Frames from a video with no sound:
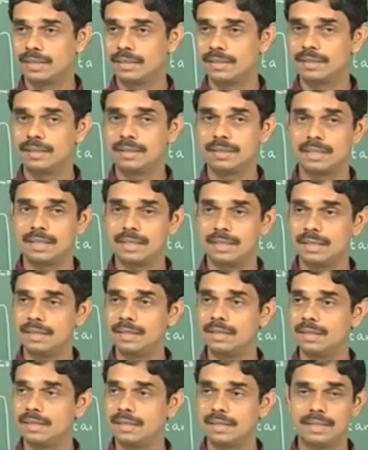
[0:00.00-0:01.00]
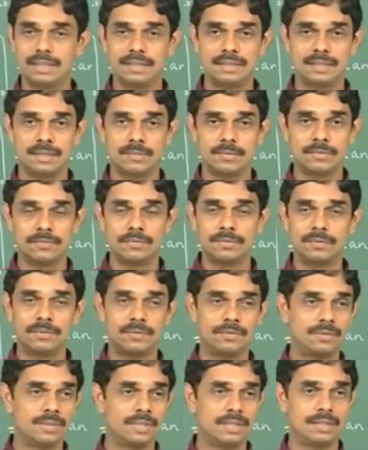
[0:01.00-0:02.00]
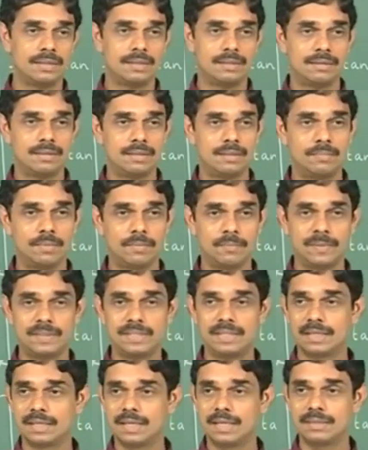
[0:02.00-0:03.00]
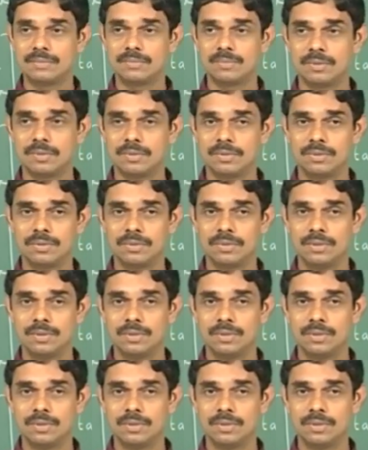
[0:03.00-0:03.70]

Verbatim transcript: And I guess some of you who did the propulsion class would know